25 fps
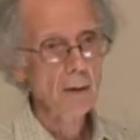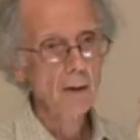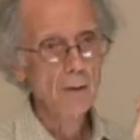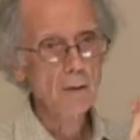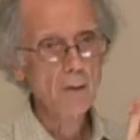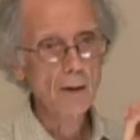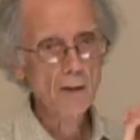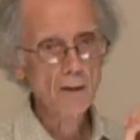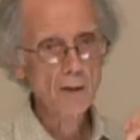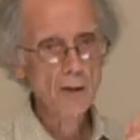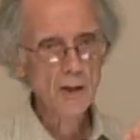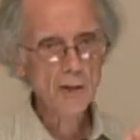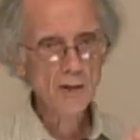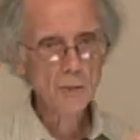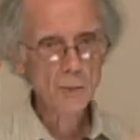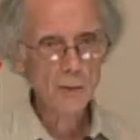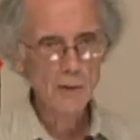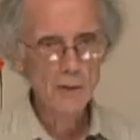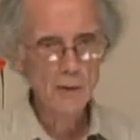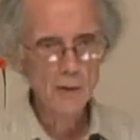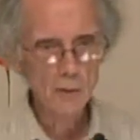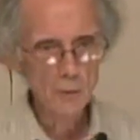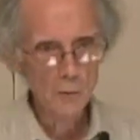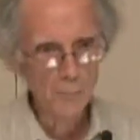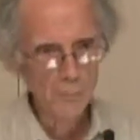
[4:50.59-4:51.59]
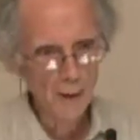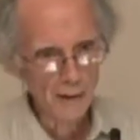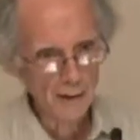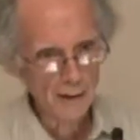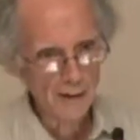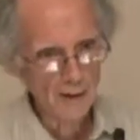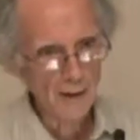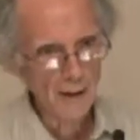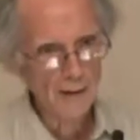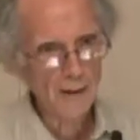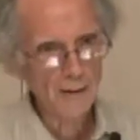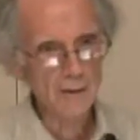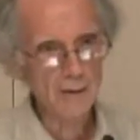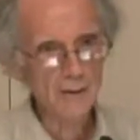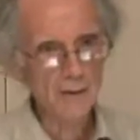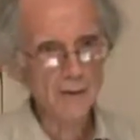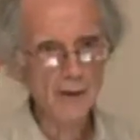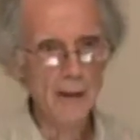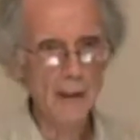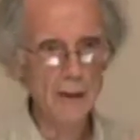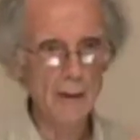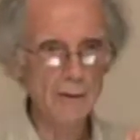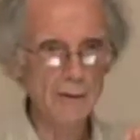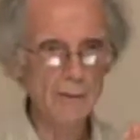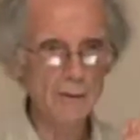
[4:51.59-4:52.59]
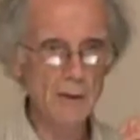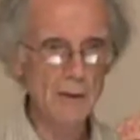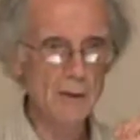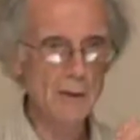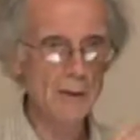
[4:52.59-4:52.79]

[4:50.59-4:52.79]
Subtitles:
not just with the humanitarian side of it.